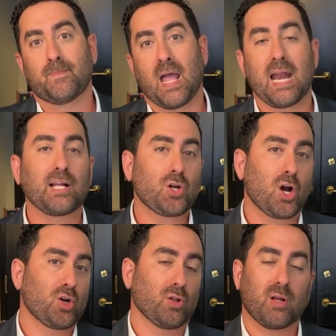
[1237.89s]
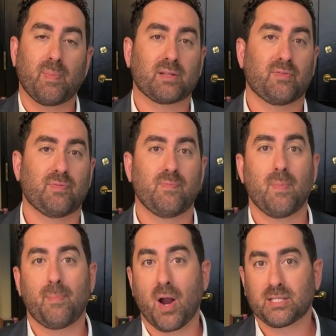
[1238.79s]
And I talked earlier about the
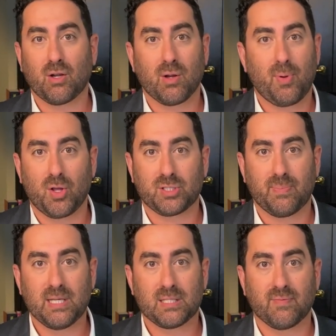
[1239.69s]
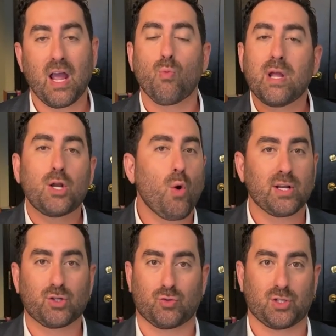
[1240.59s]
monetary policy piece of it, and we know
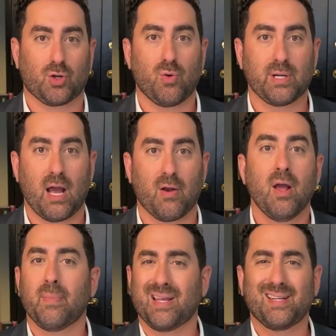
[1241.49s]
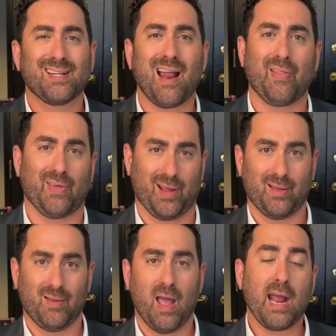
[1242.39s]
interest rates are going down, but you did nothing.
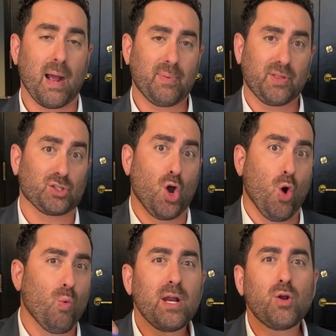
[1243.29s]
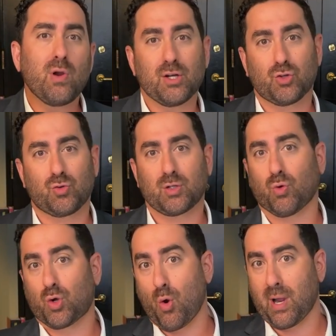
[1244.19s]
Hey, how about this? We knew interest rates
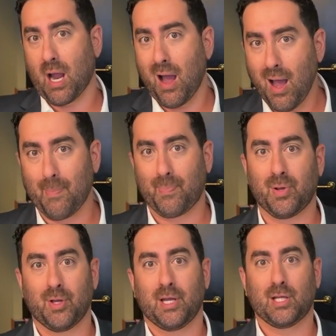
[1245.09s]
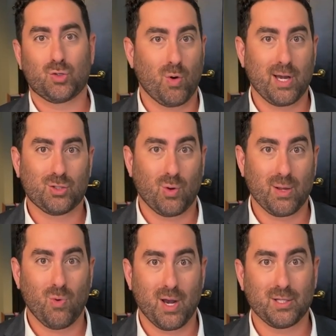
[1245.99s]
were going up in
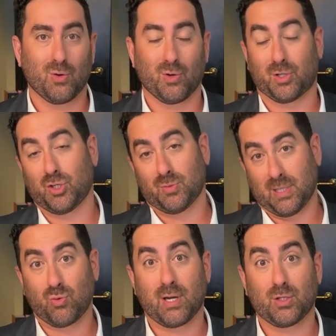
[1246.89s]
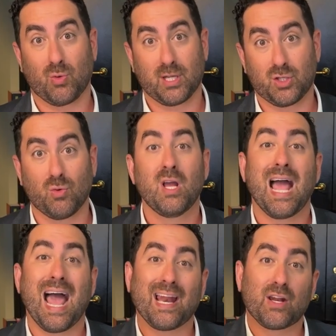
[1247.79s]
2022
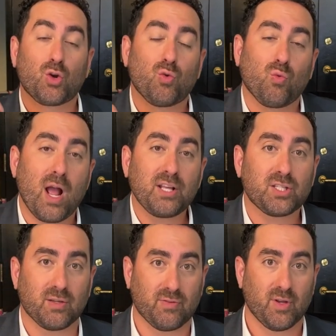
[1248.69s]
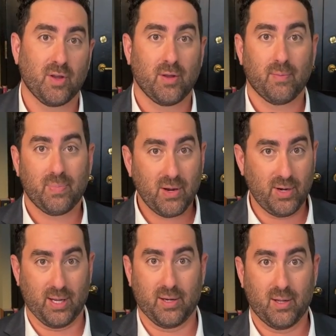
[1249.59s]
at an aggressive
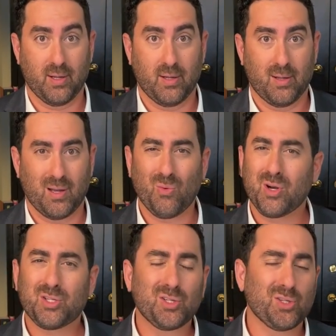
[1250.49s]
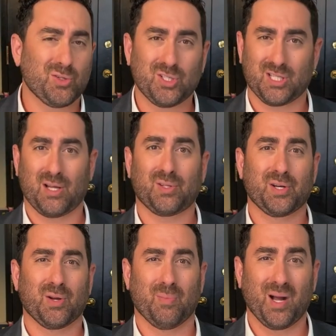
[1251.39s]
period. And what did you do? You just held on
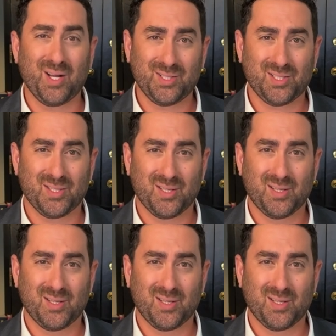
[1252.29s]
to your bonds?